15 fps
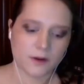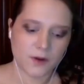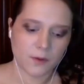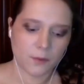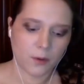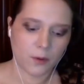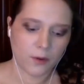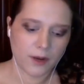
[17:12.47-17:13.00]
on
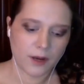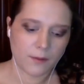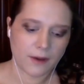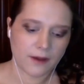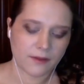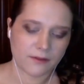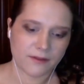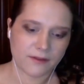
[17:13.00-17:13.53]
your point
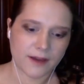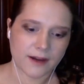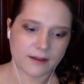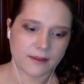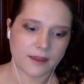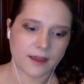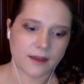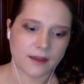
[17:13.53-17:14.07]
about the
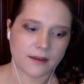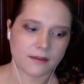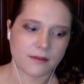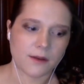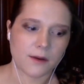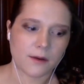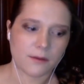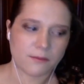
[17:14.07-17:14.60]
fact that,
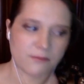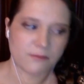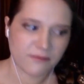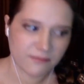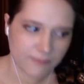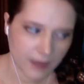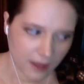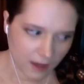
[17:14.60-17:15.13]
you know,
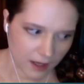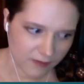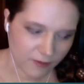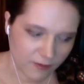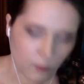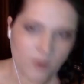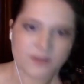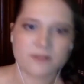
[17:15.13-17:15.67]

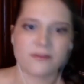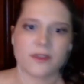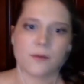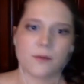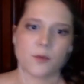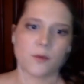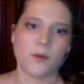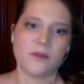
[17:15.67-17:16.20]
if it wasn't for
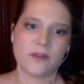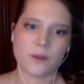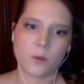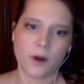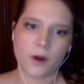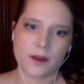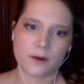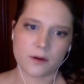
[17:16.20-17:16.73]
them removing
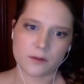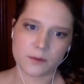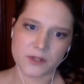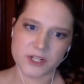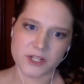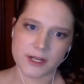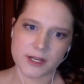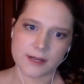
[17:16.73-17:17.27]
the white noise
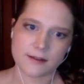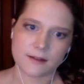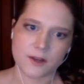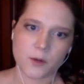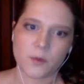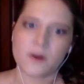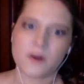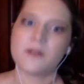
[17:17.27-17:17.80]
machine,
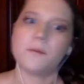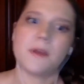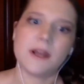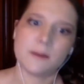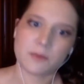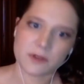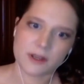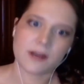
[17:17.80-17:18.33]
you wouldn't have
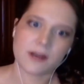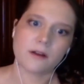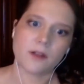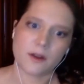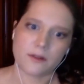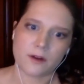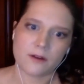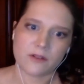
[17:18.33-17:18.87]
been able to hear a
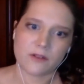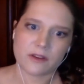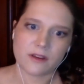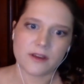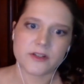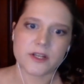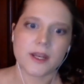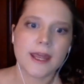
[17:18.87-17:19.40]
lot of the
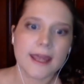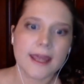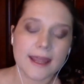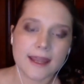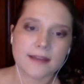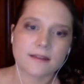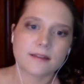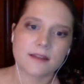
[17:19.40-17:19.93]
conversation.
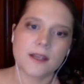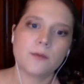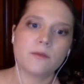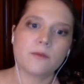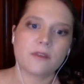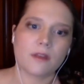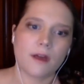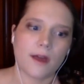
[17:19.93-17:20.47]
It
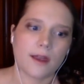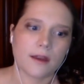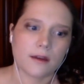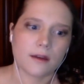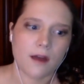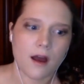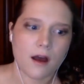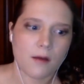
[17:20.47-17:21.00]
seems
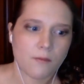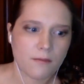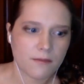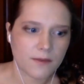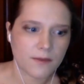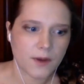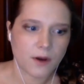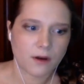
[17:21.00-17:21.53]
like,
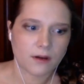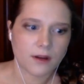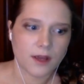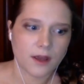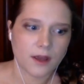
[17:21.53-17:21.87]
you know,